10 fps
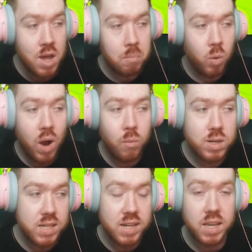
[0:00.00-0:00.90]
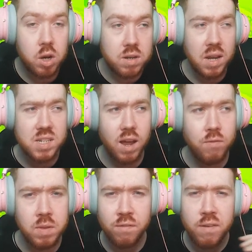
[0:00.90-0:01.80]
But what I will say is they could take something
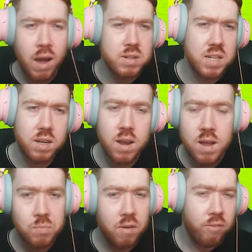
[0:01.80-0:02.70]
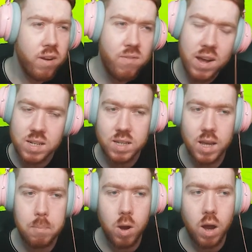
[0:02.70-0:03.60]
from the 3,000
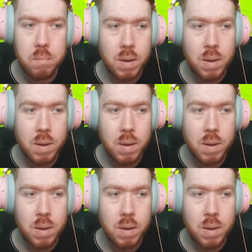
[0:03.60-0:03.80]
year part.